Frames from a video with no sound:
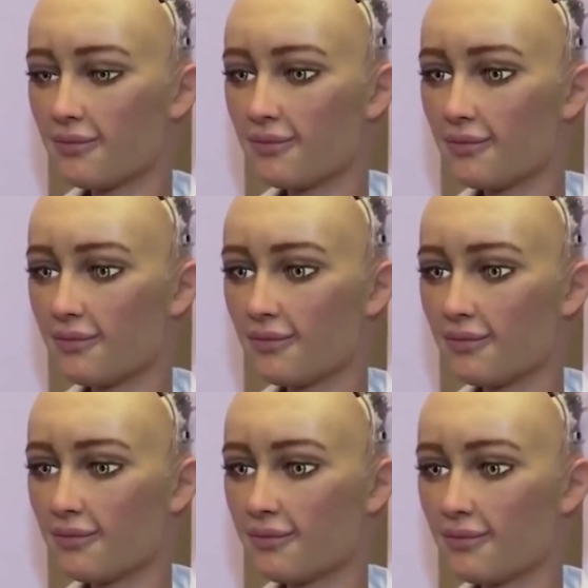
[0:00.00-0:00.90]

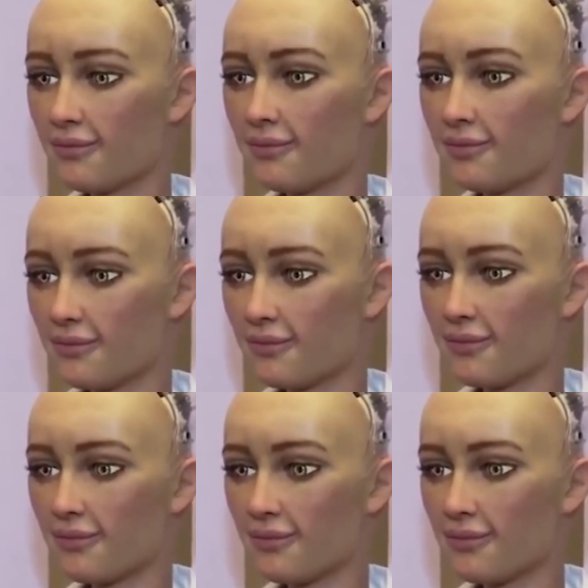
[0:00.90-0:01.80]

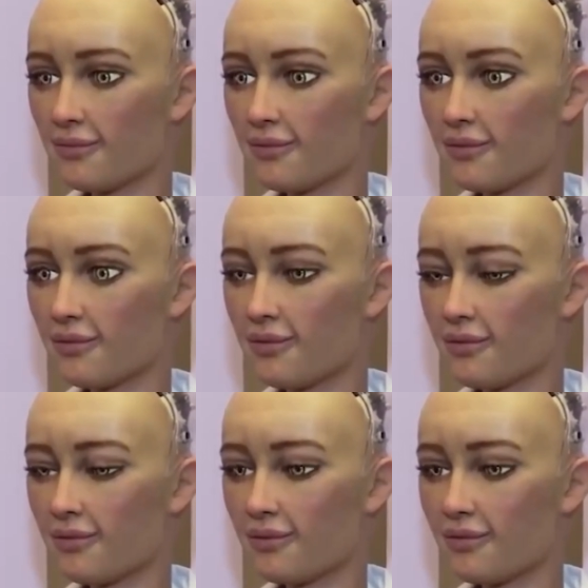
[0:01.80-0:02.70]

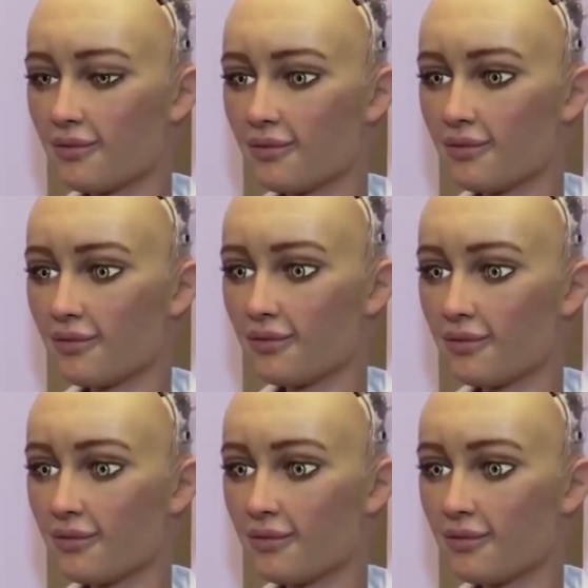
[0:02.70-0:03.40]
No one is speaking in this clip.